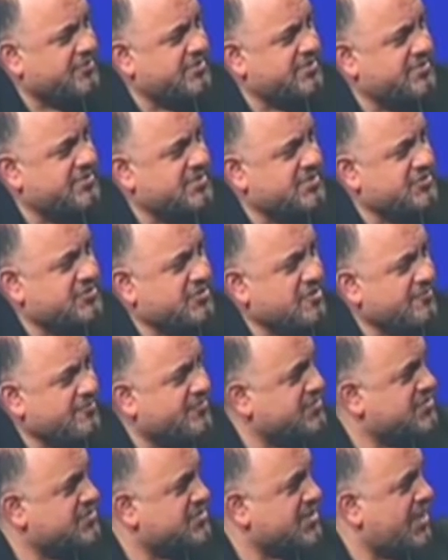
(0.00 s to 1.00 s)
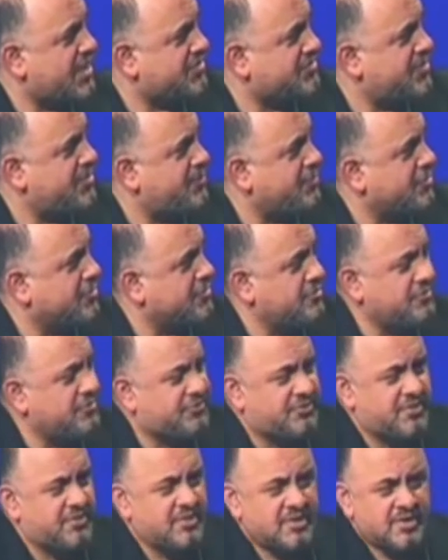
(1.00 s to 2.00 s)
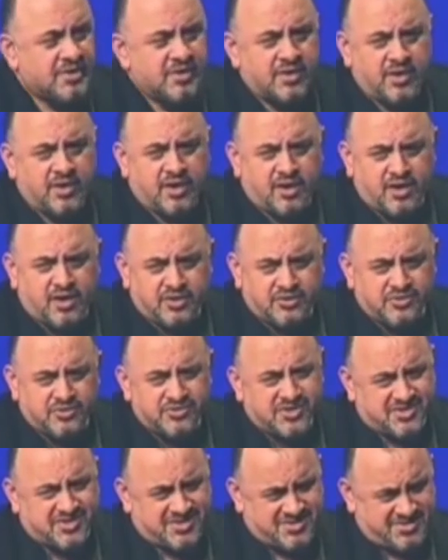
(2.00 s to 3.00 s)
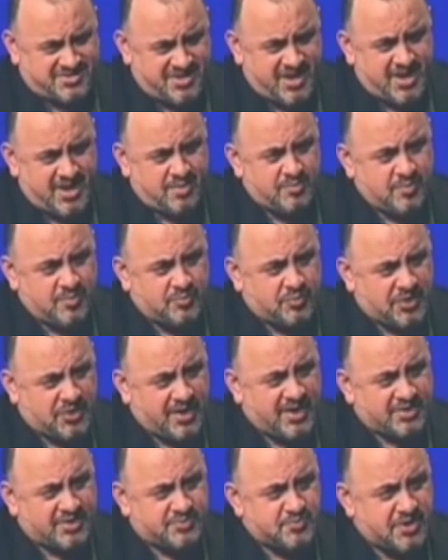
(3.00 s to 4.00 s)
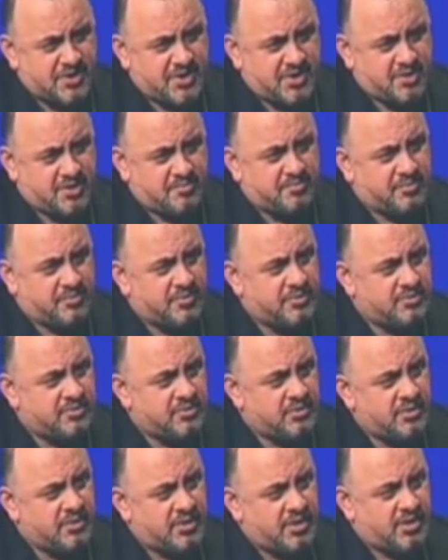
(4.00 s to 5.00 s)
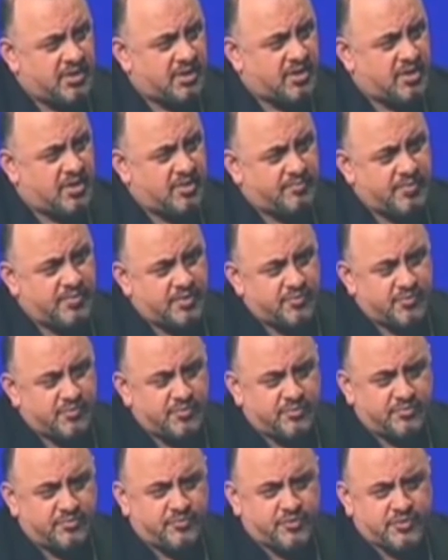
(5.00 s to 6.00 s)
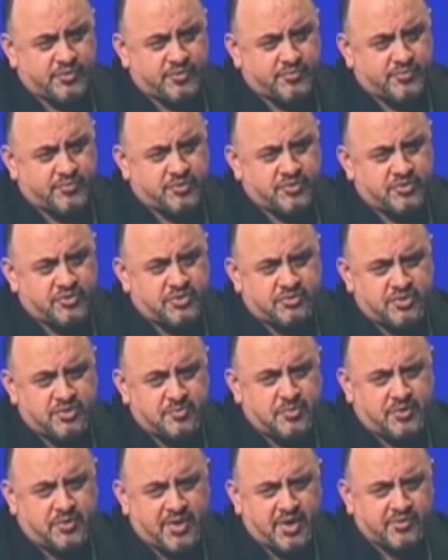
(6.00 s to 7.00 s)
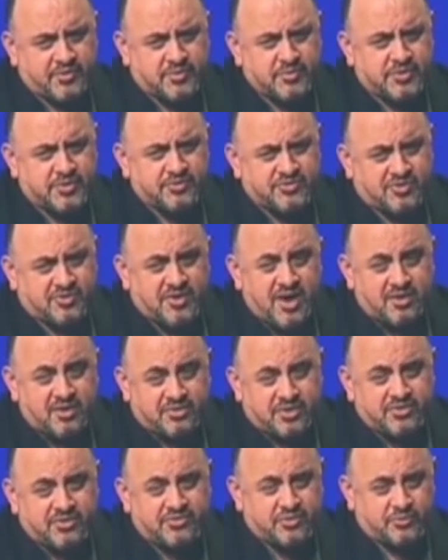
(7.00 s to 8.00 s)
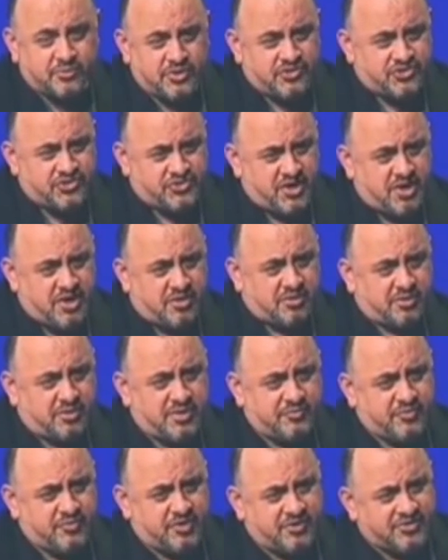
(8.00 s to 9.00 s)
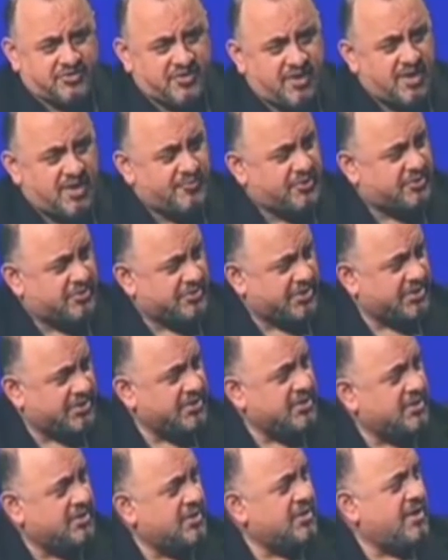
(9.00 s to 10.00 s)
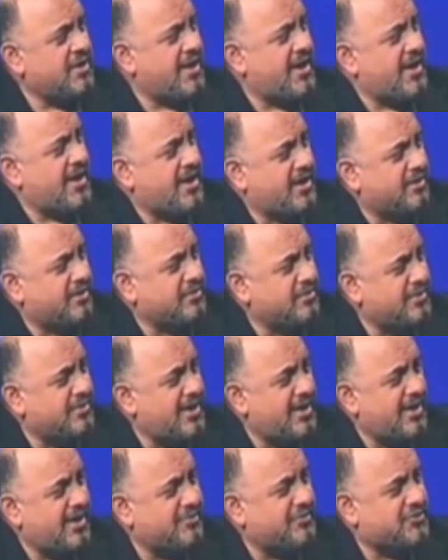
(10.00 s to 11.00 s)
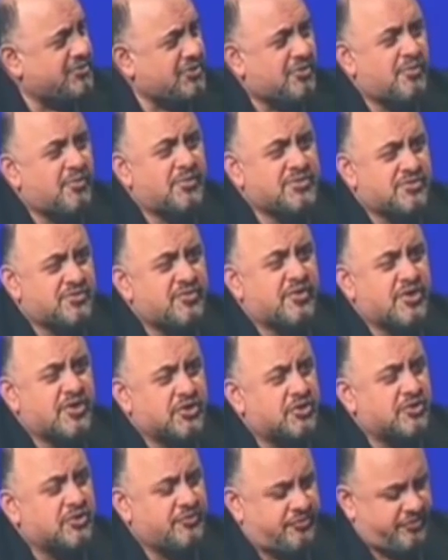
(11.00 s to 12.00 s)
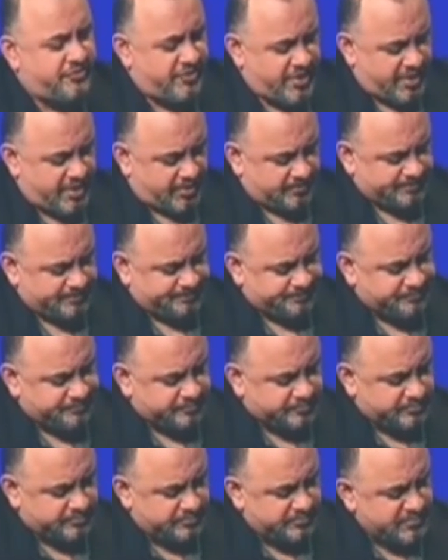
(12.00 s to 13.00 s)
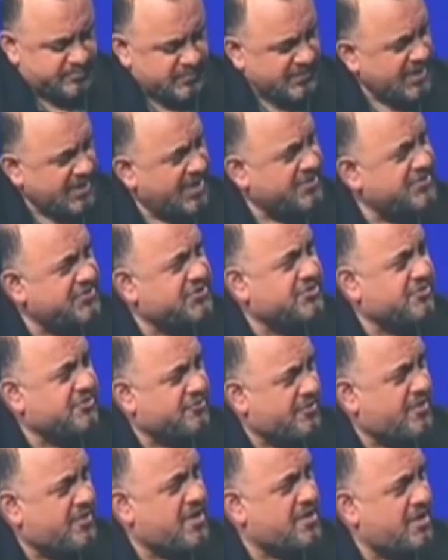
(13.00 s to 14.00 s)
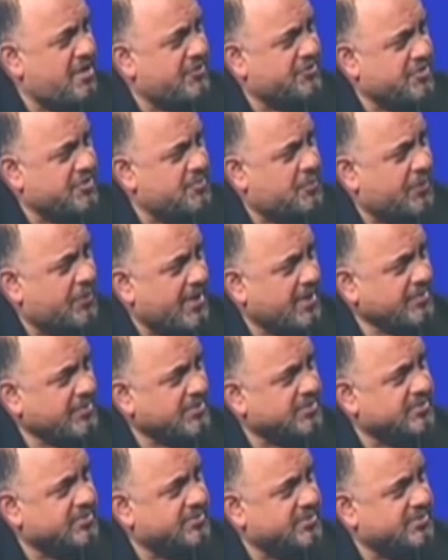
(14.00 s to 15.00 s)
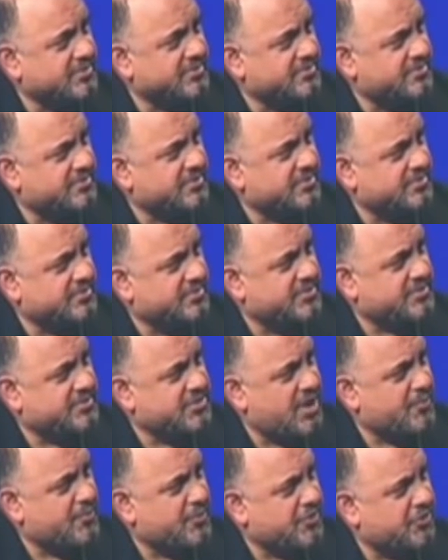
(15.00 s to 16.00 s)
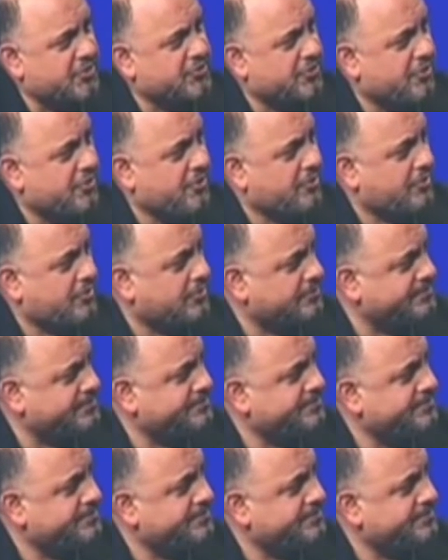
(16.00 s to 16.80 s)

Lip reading: This surface is actually produced using the same blast medium for the two implants. I mean, there's a lot of things that shared philosophically, and so it was a very good fit. And this is a very nice implant, the tapered internal.